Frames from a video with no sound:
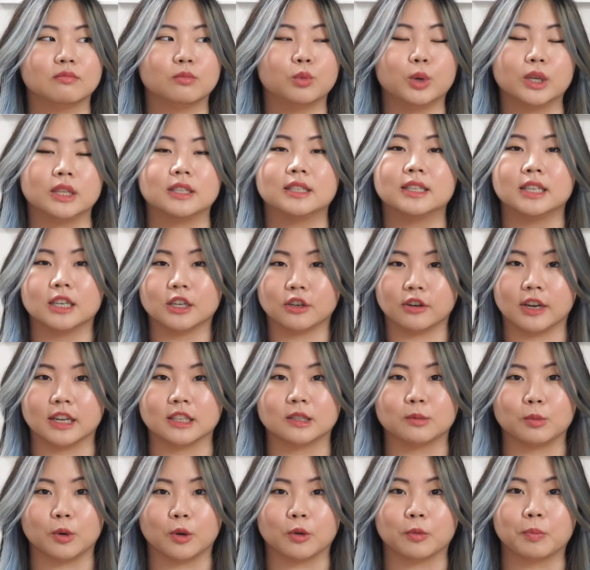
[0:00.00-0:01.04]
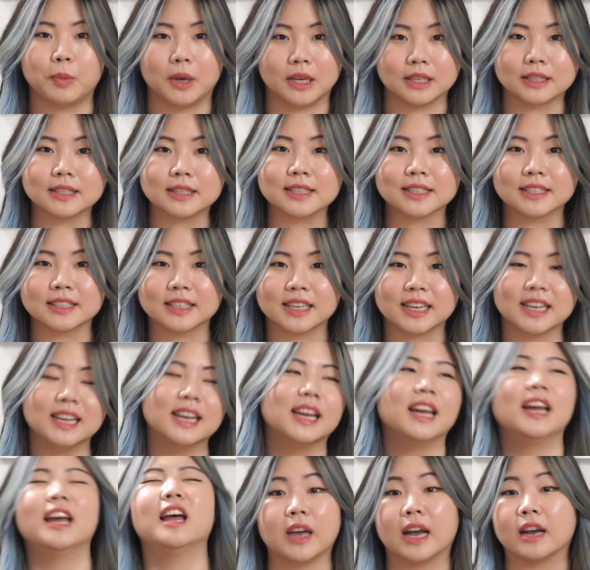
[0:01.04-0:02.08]
with cigarette smoke, basically.
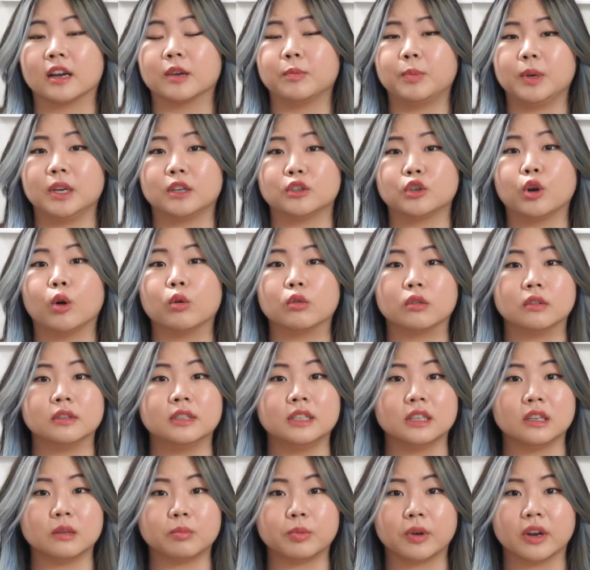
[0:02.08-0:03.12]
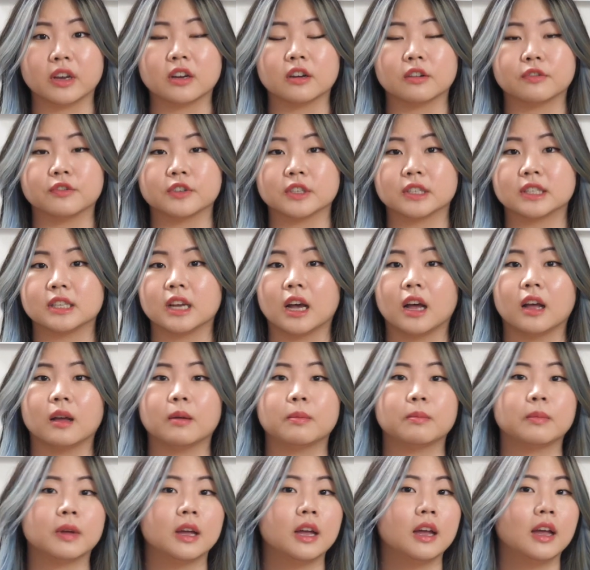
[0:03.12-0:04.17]
That could be a total deal breaker for
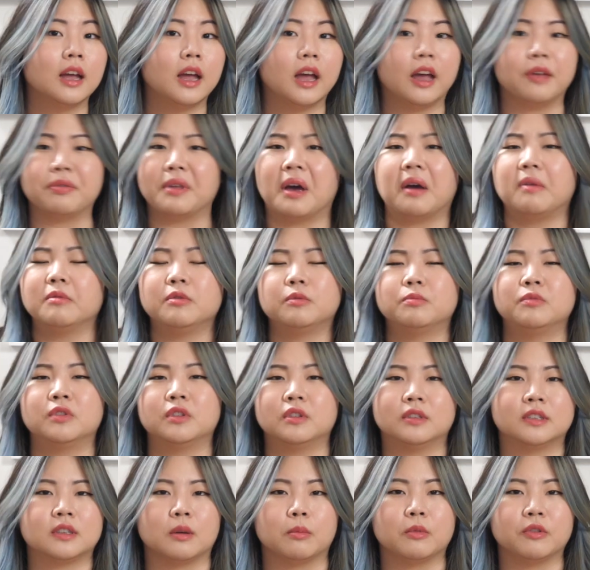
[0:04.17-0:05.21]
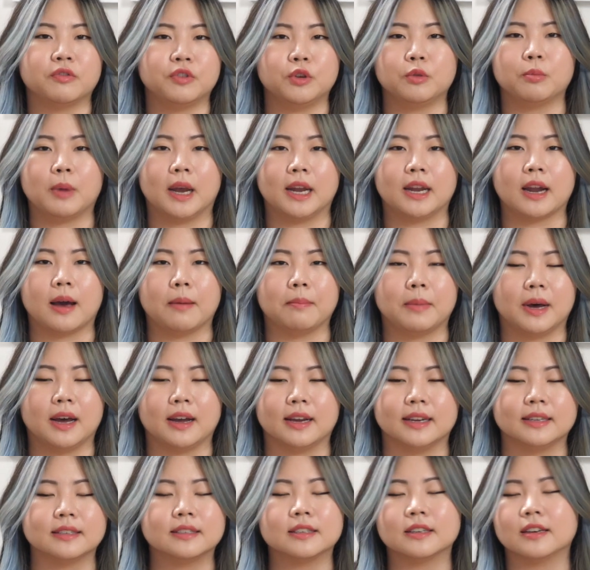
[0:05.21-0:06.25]
some. Some of you might not
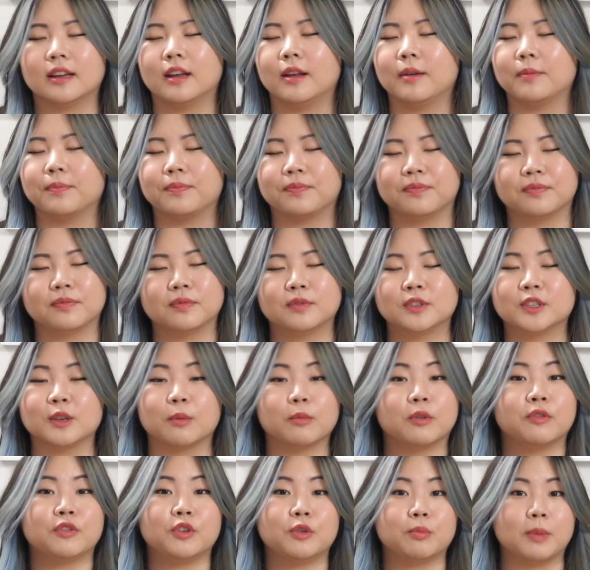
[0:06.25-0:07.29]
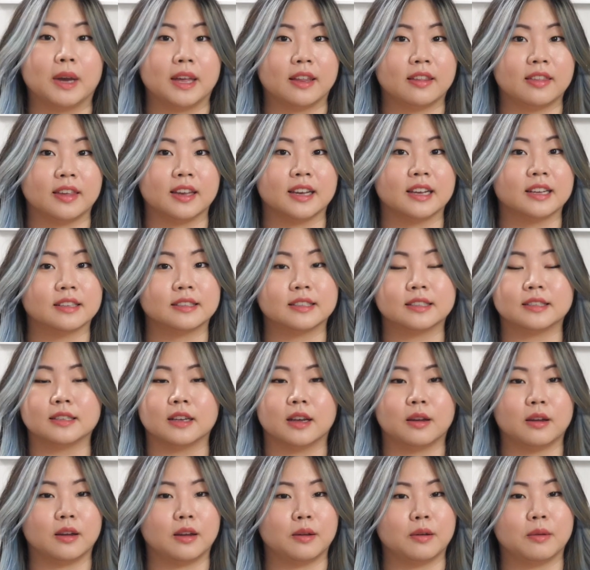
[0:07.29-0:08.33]
mind. Some of you might think it's
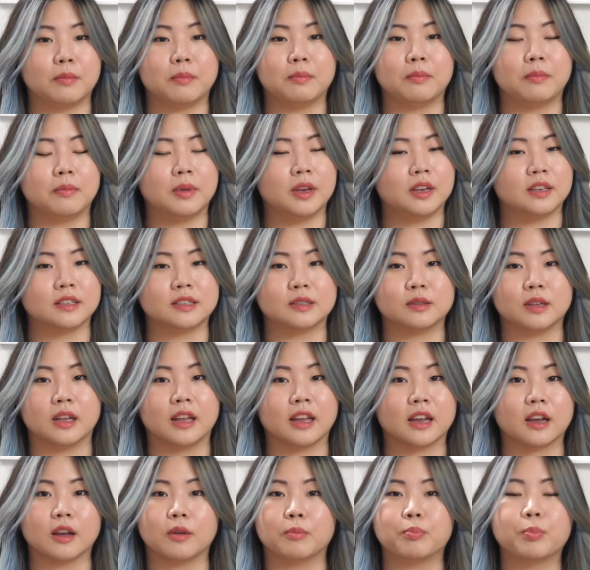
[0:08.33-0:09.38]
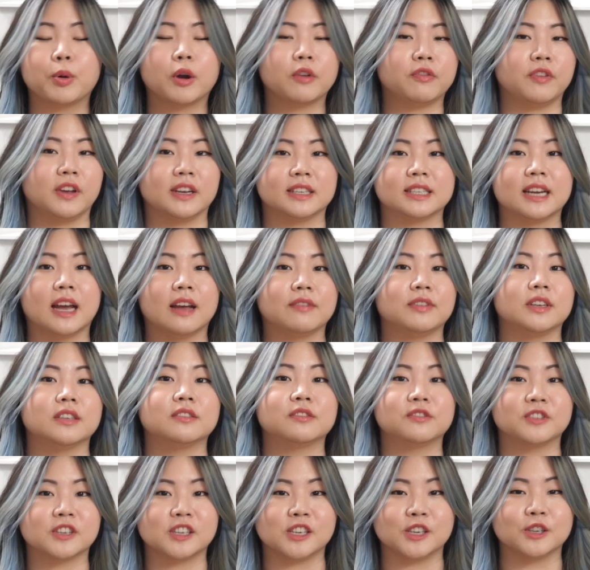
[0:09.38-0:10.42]
like perfect heaven
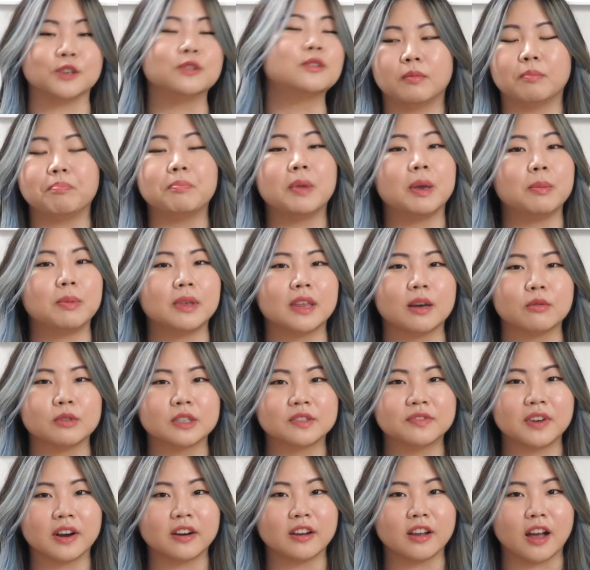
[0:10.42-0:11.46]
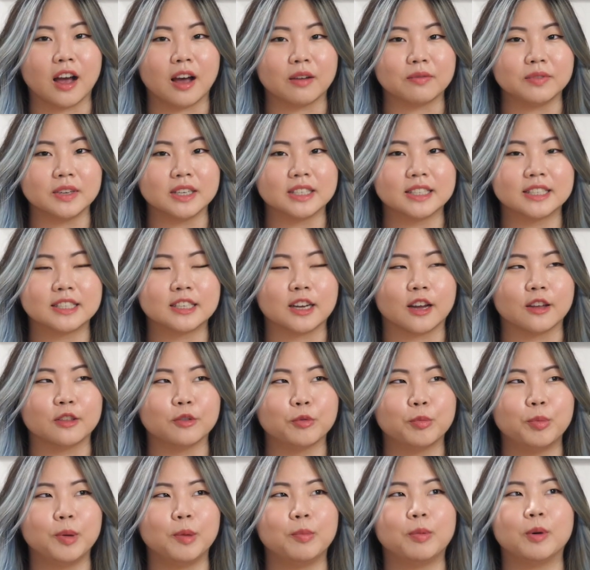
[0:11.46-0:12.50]
for you. Maybe that was very obvious to
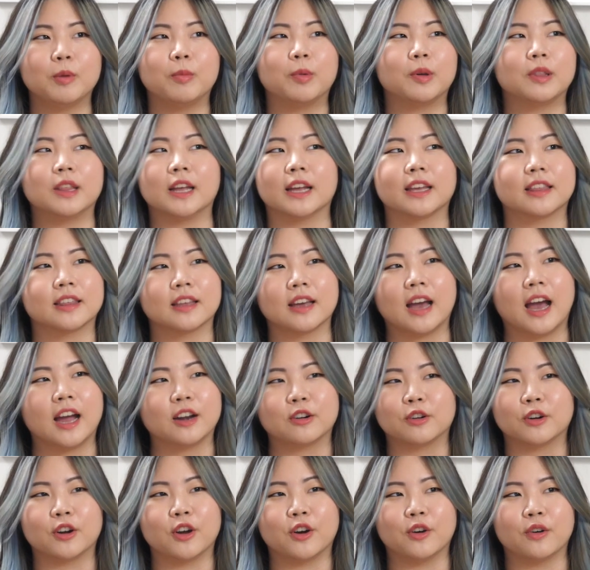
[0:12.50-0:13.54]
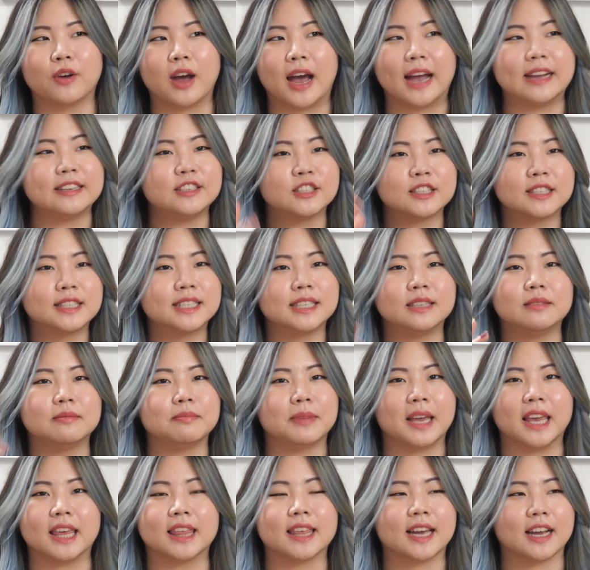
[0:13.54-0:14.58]
other people, but like, I don't know. I just didn't
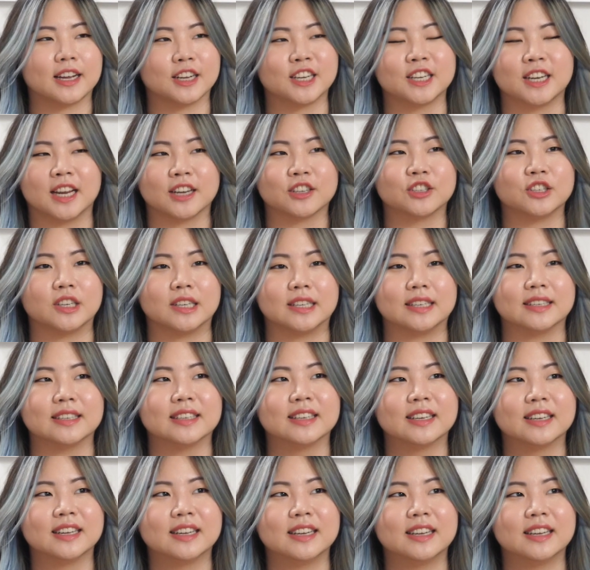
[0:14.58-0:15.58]
make that connection